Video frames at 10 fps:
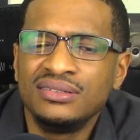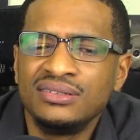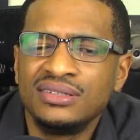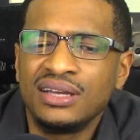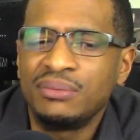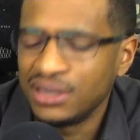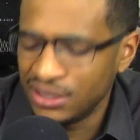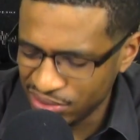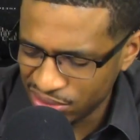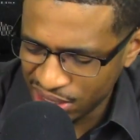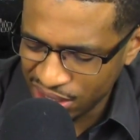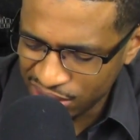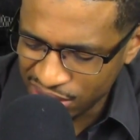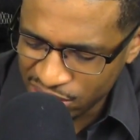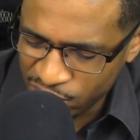I'm not even going to count
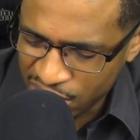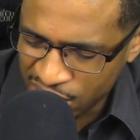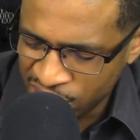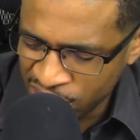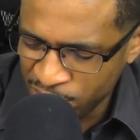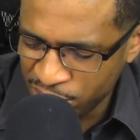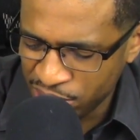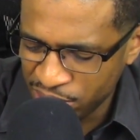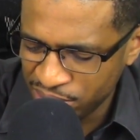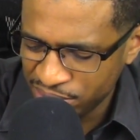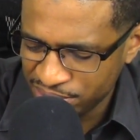that. So we got Dumbo